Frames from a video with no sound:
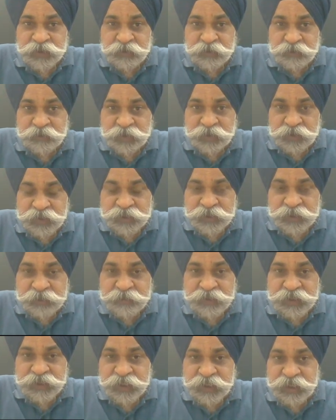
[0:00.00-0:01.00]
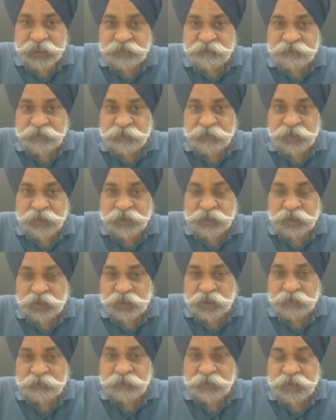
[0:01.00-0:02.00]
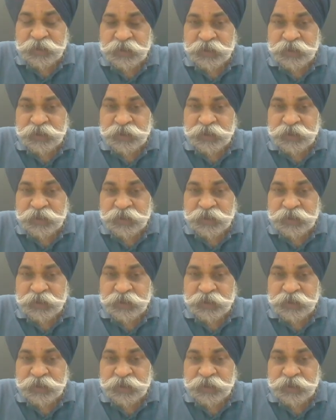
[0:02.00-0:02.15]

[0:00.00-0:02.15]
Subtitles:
because I'm seeing it from the top,